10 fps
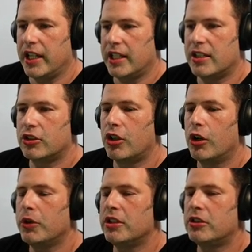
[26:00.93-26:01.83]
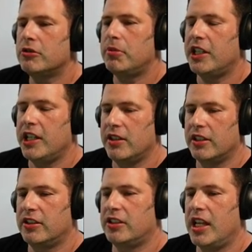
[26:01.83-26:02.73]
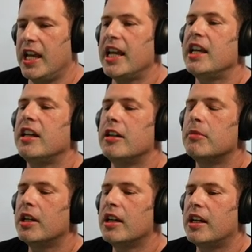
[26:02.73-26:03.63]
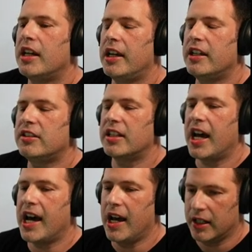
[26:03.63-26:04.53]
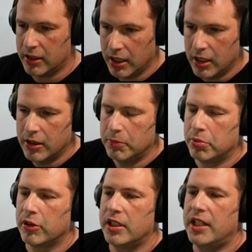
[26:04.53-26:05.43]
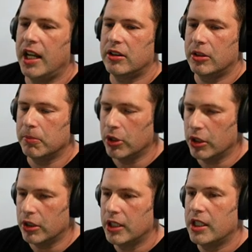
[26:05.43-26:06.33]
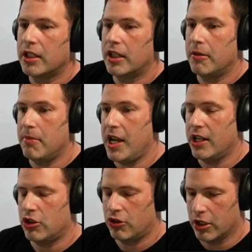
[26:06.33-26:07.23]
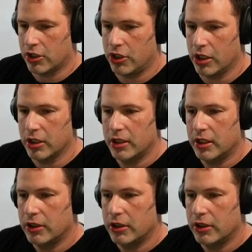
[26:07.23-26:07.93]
like. It's going to be the same exact predictable command structure